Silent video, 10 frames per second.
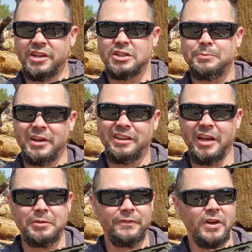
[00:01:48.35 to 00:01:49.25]
STNGR's
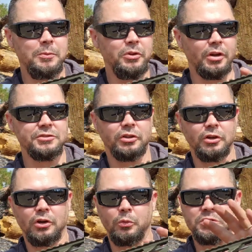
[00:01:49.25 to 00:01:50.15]
big claim to fame
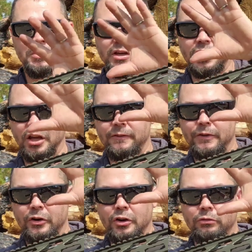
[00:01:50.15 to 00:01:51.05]
years ago was making
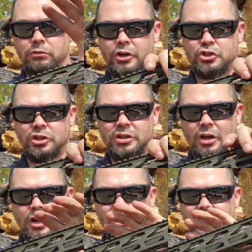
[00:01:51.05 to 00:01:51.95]
a very
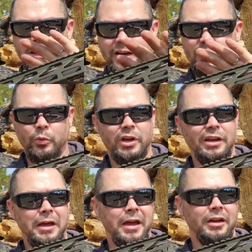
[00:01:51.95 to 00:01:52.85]
rigid,
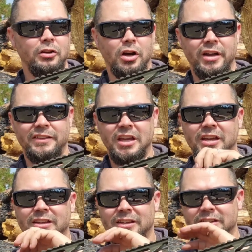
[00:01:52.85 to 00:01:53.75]
lightweight handguard,
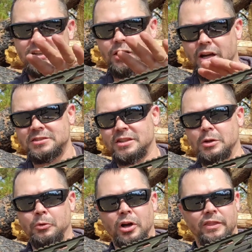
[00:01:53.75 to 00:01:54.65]
and they did
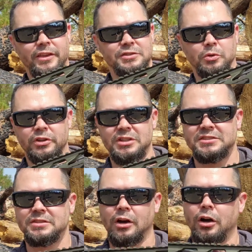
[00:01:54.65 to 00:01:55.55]
not skimp on this
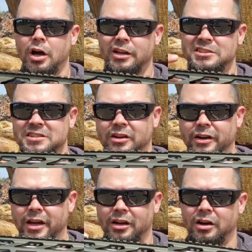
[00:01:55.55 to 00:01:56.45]
one. These Hawk
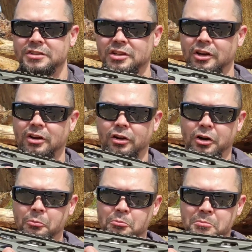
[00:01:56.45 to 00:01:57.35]
STNGR handguards
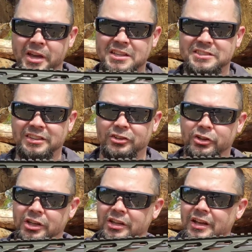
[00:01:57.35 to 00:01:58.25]
are
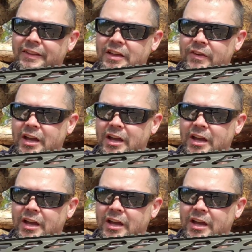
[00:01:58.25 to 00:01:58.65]
amazing looking.